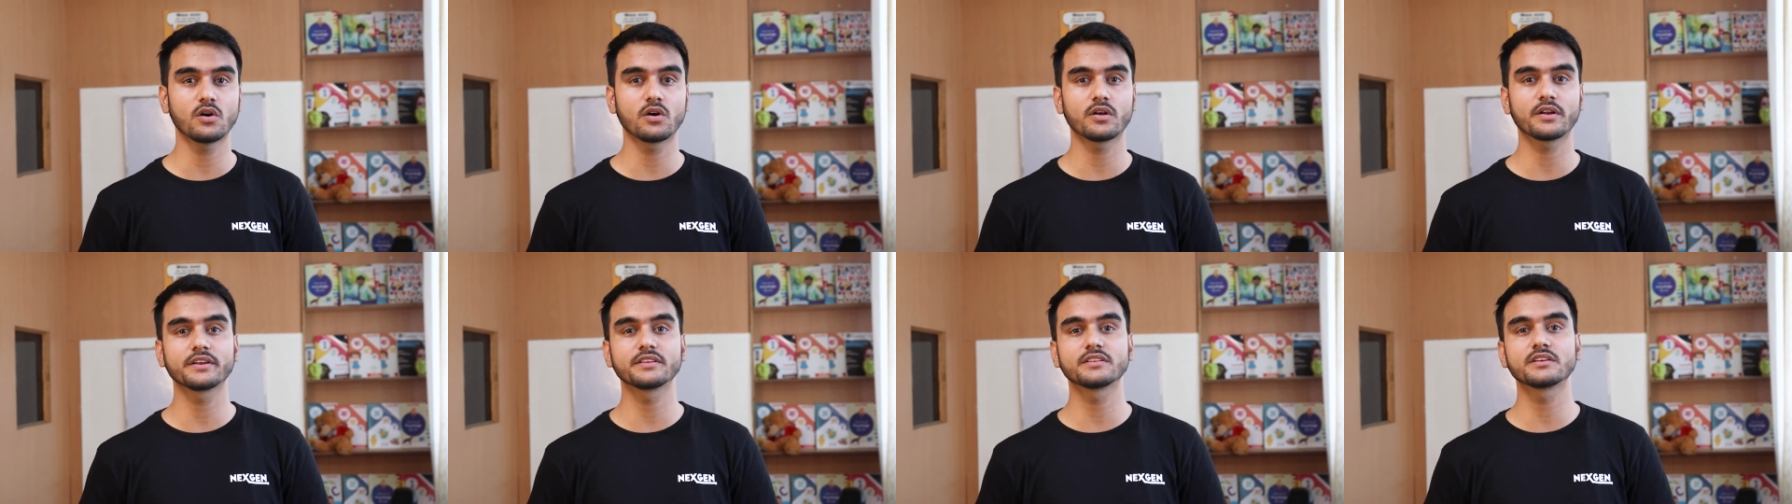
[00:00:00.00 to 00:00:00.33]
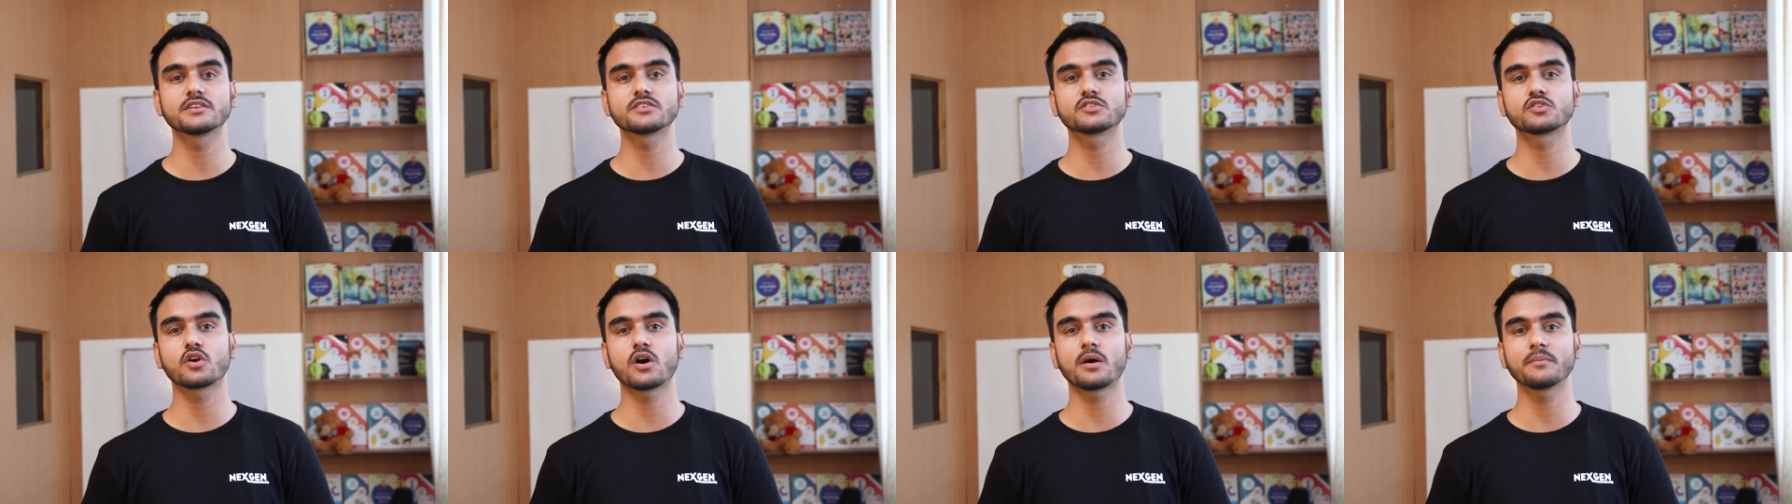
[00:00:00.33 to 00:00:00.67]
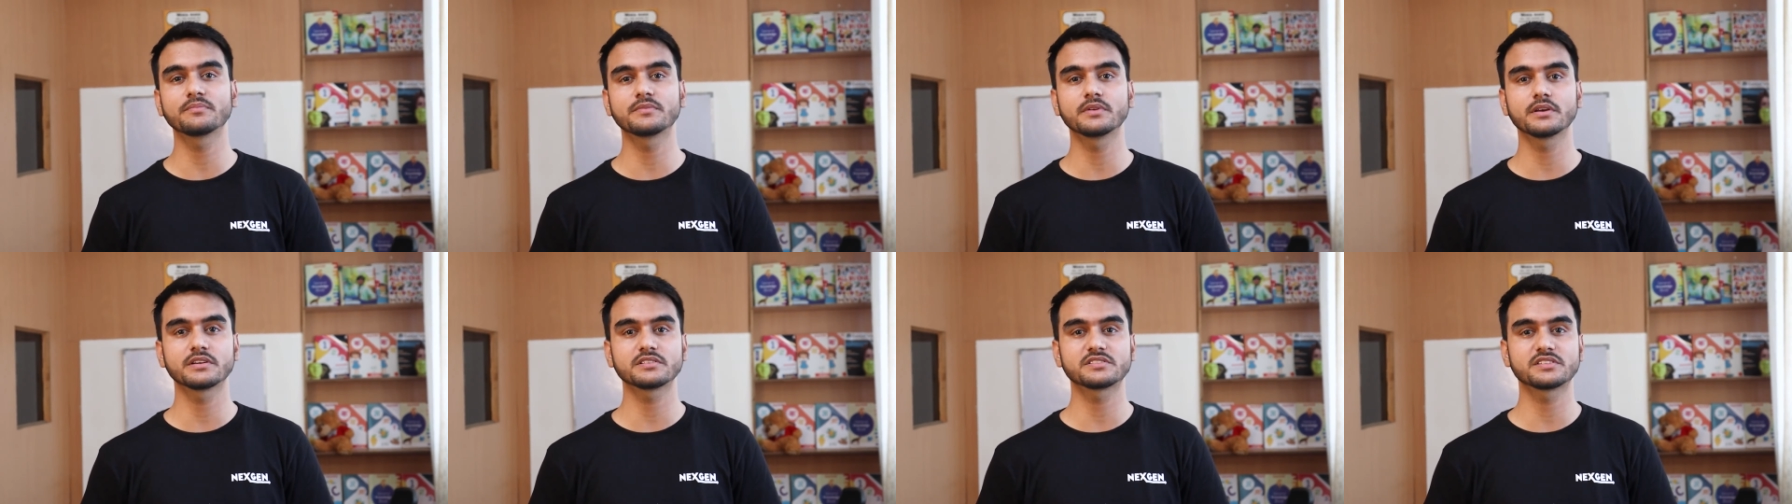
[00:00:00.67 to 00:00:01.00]
or either
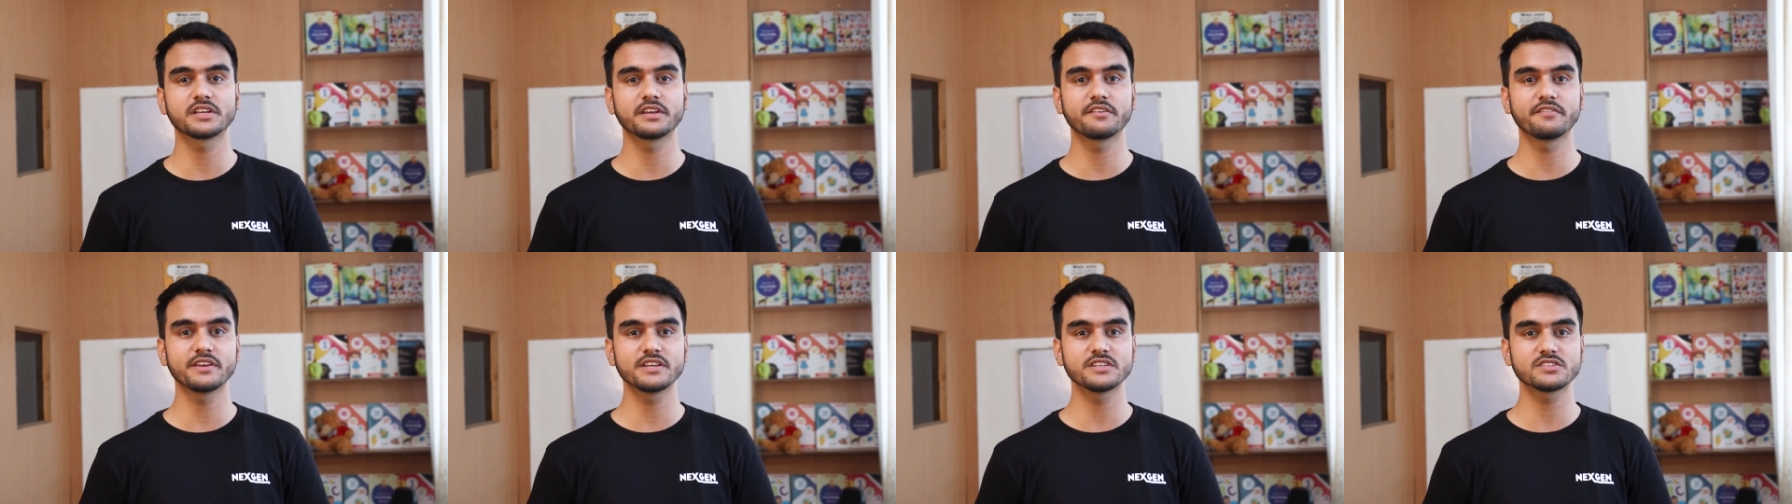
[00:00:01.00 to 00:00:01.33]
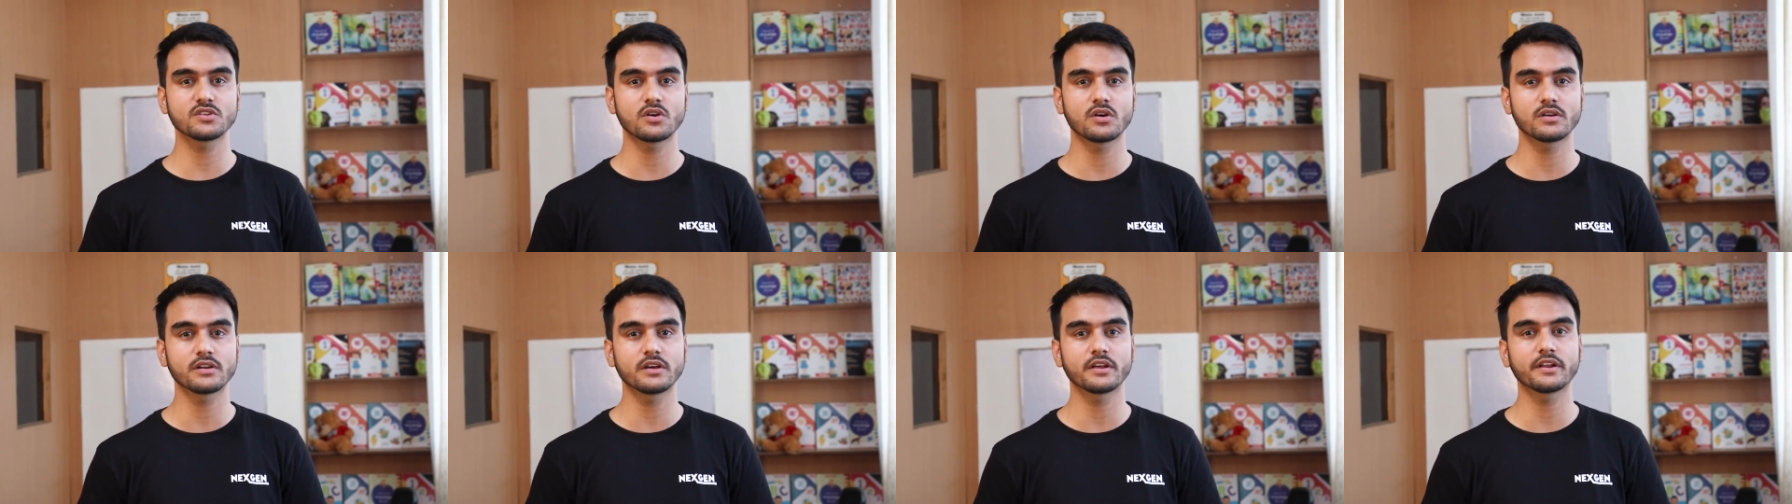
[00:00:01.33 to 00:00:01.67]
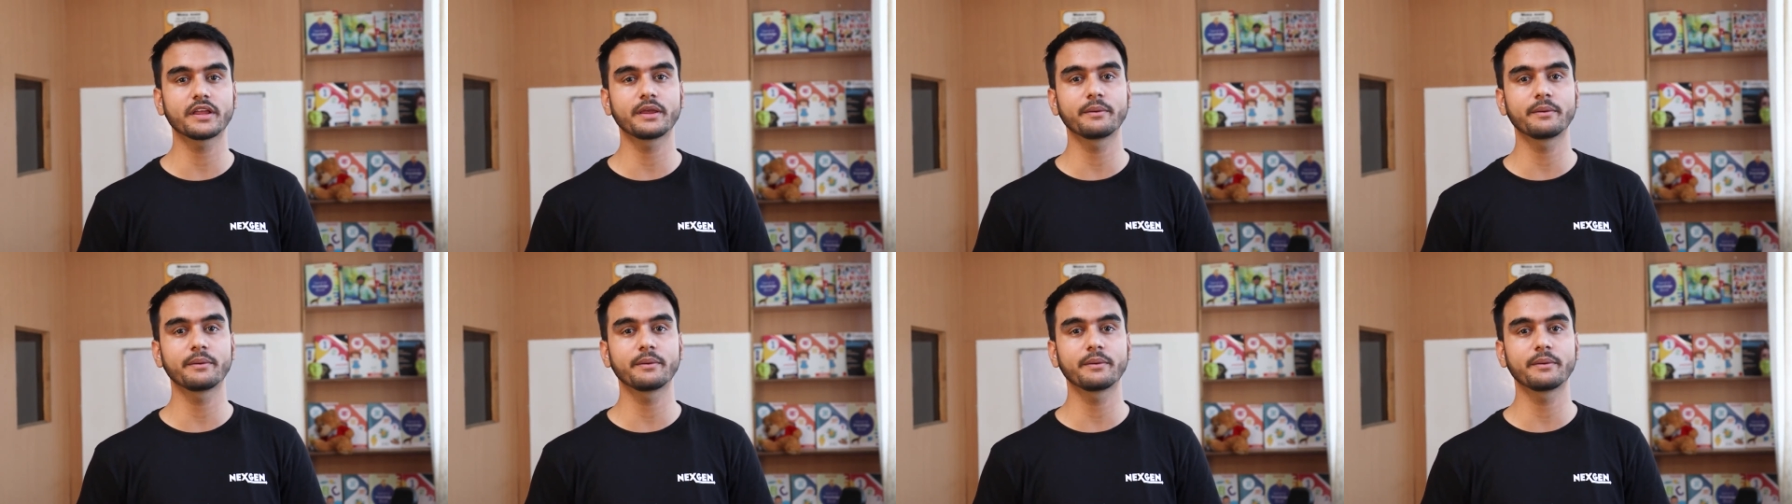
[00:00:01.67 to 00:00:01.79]
drop their CVs on our